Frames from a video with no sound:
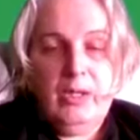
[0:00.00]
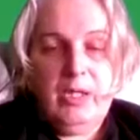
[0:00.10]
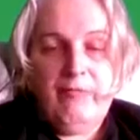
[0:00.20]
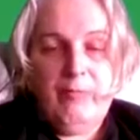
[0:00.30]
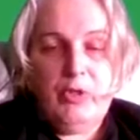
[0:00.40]
gonna
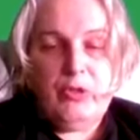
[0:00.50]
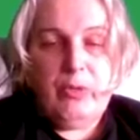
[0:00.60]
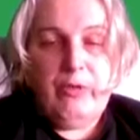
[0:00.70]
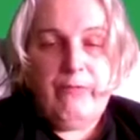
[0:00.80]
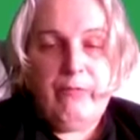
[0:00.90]
have
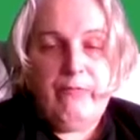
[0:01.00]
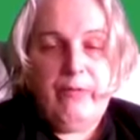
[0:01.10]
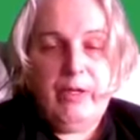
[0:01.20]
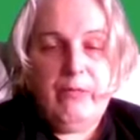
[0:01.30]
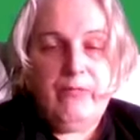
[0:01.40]
Bushway for
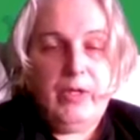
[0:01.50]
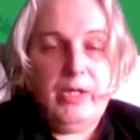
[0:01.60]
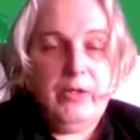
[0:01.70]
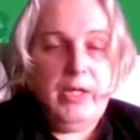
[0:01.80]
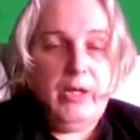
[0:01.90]
for
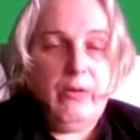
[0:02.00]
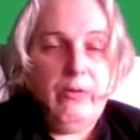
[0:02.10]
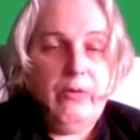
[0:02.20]
Agudelo.